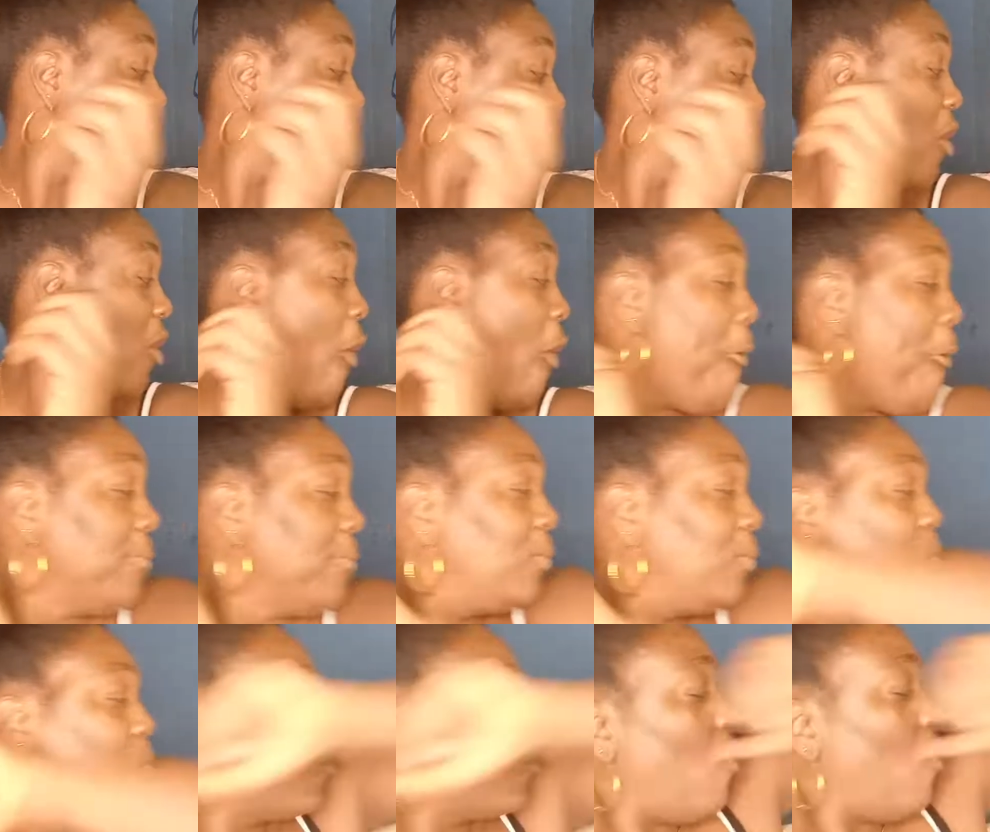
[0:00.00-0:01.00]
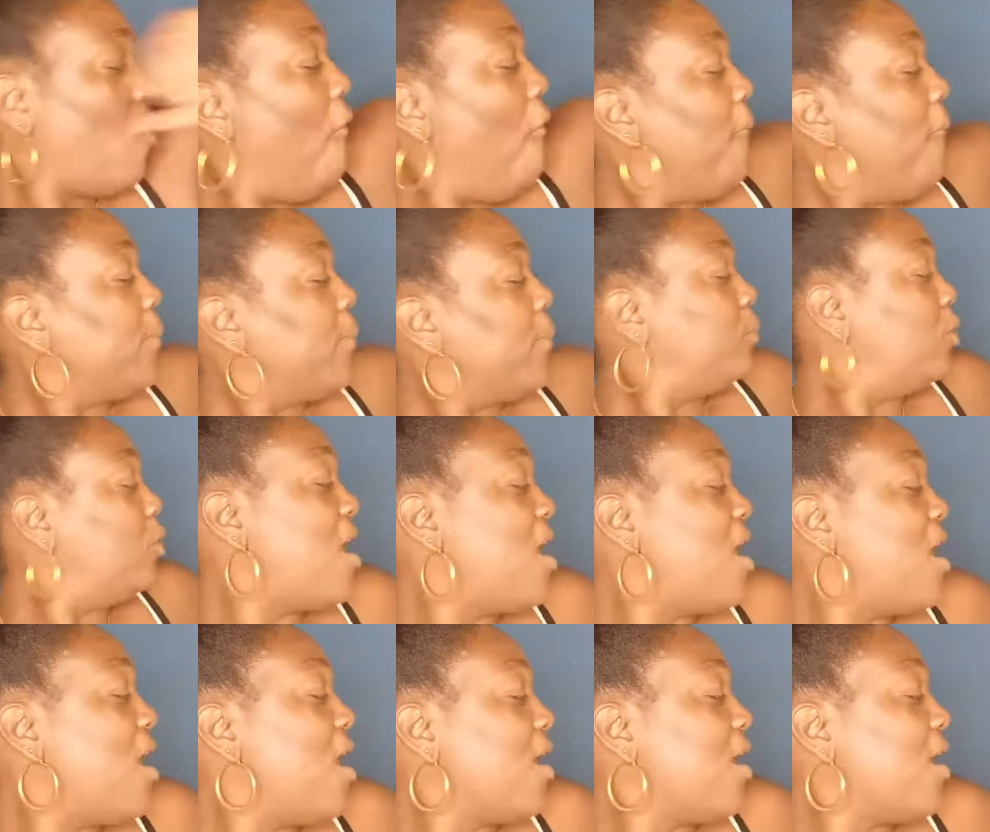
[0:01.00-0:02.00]
Oh. but we
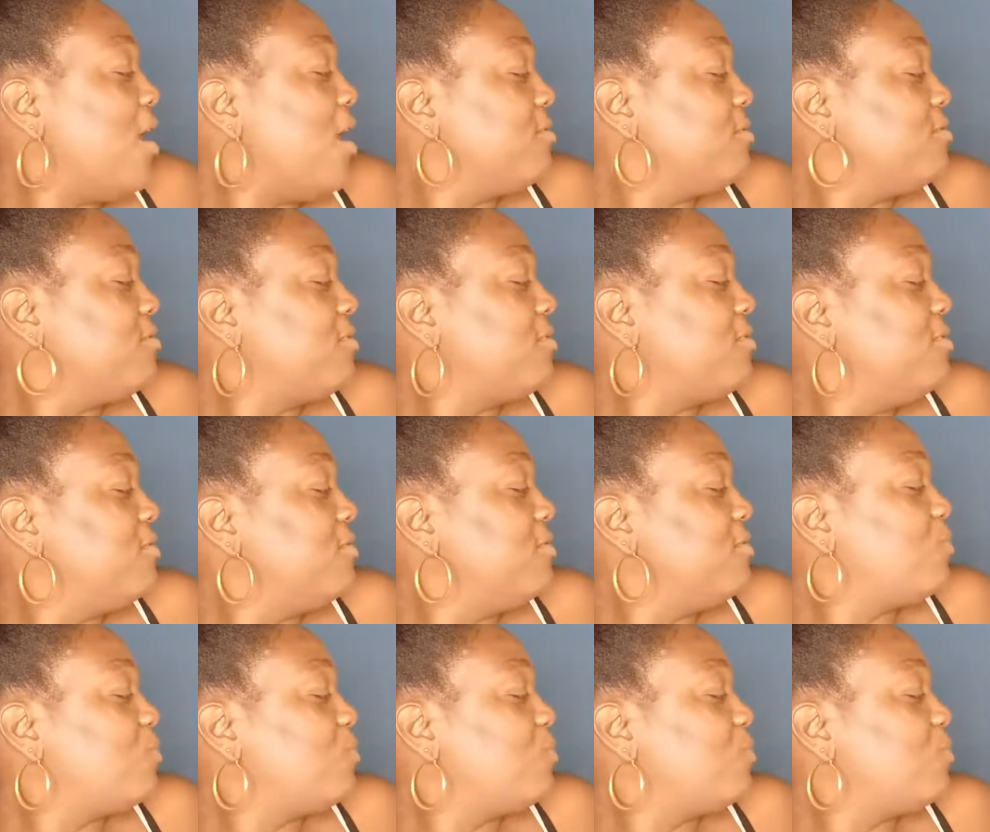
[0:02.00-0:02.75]
have God still.